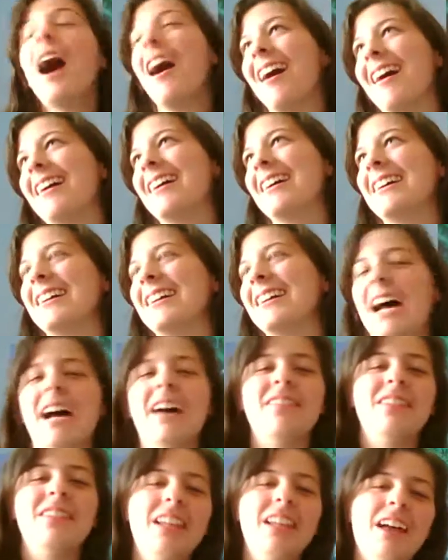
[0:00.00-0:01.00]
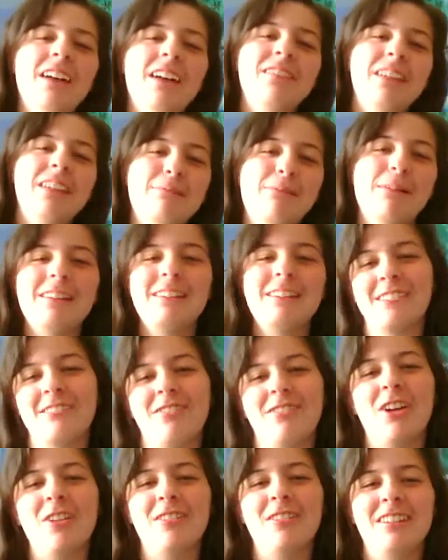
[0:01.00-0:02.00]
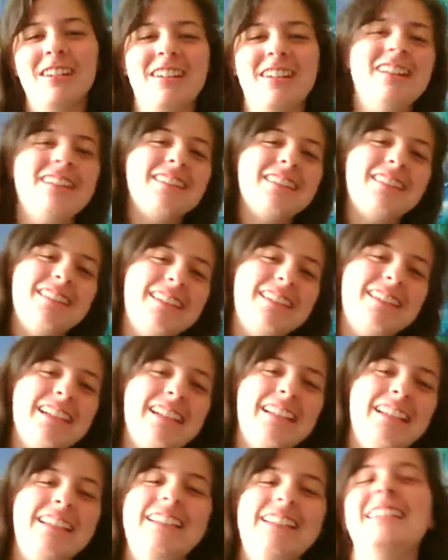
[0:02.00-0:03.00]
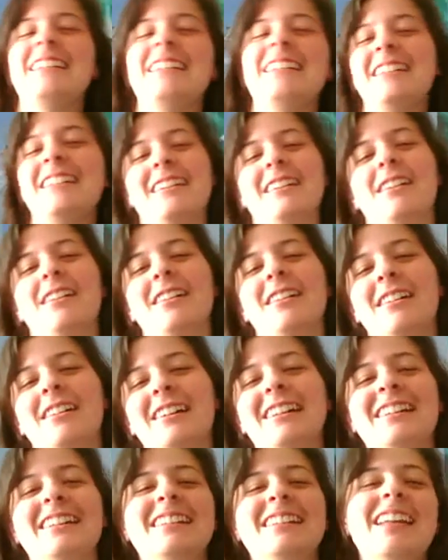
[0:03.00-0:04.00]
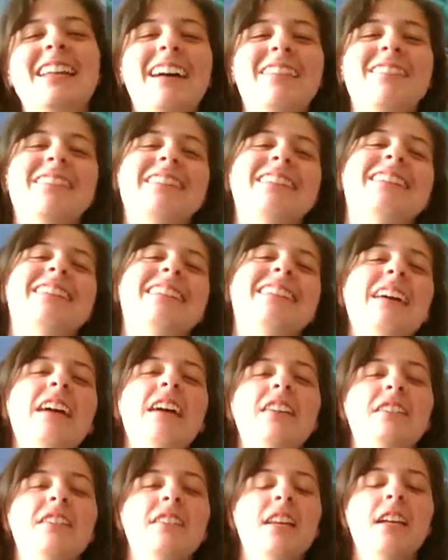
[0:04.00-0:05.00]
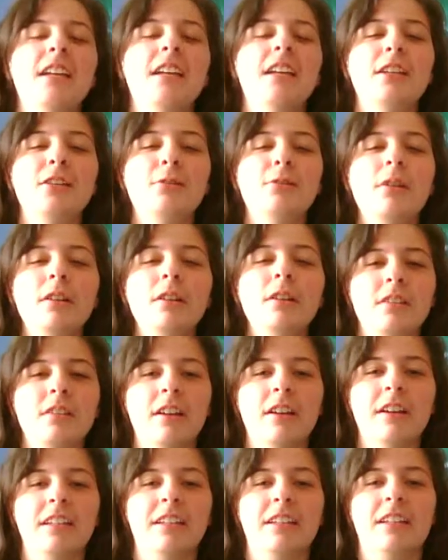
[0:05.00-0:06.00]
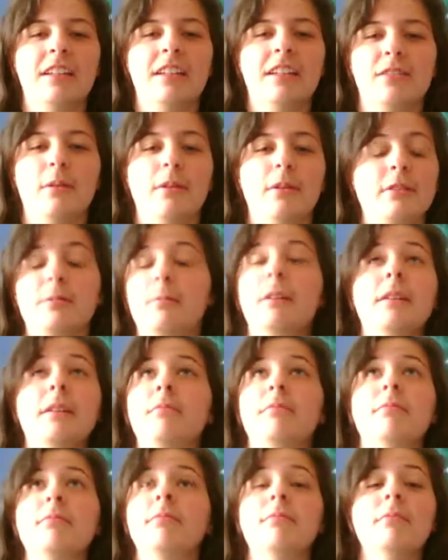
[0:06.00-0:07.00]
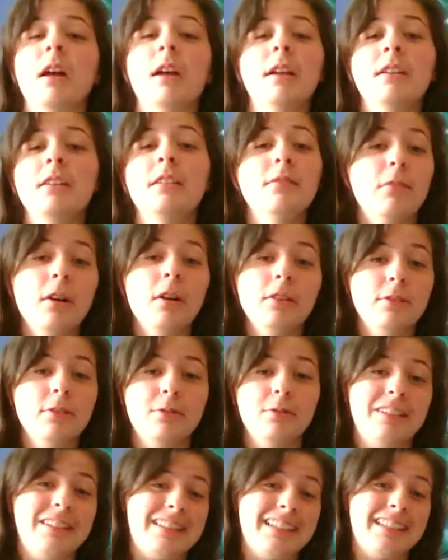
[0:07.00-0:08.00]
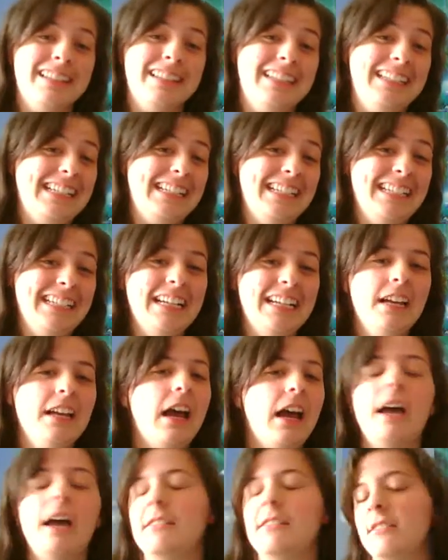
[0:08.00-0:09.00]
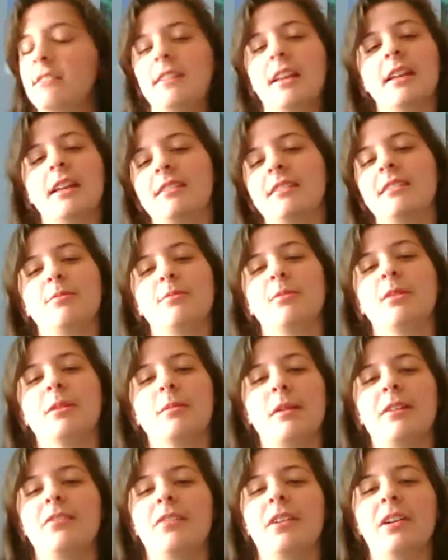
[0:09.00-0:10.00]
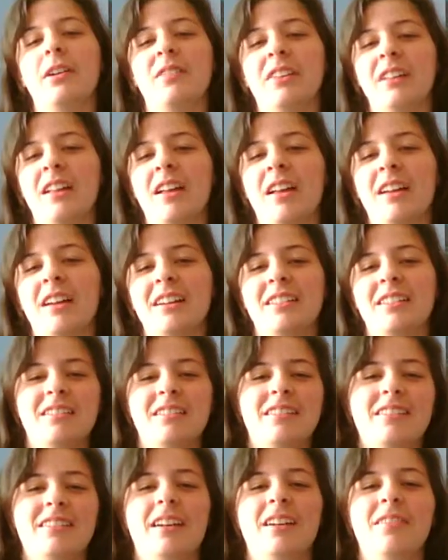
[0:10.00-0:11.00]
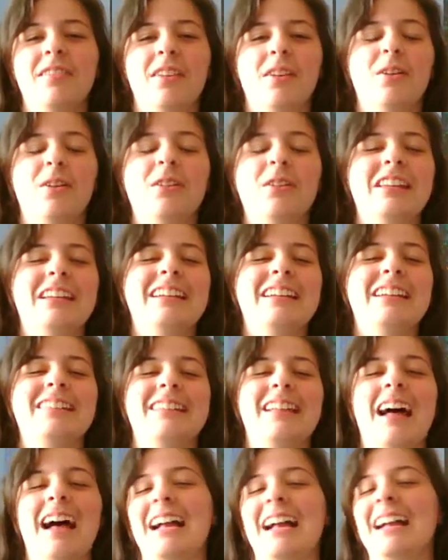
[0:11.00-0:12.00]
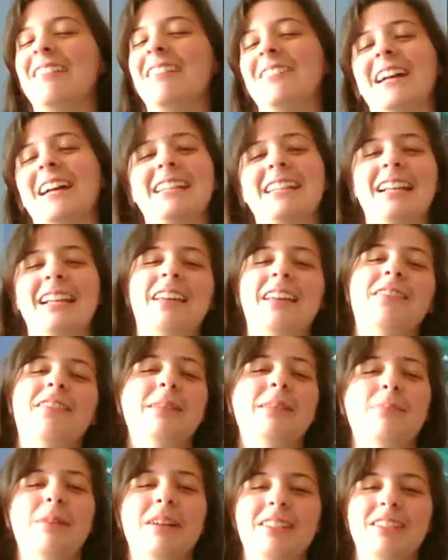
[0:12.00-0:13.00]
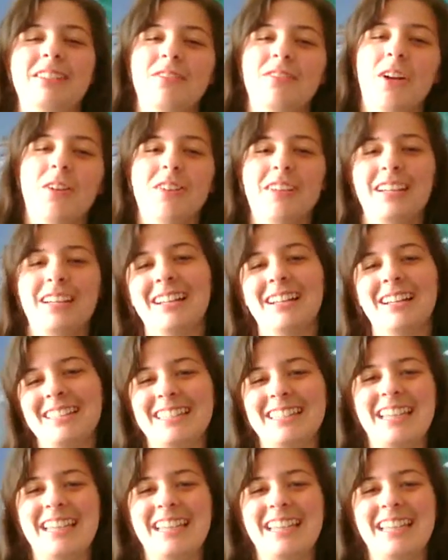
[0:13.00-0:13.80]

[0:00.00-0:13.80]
I have a lovely bunch of coconut peanut beans. That one. So she's like, you watch Lion King too much. I'm like, I didn't watch it recently. That's one of my favorite lines of the whole thing is that I've got that lovely bunch of coconuts.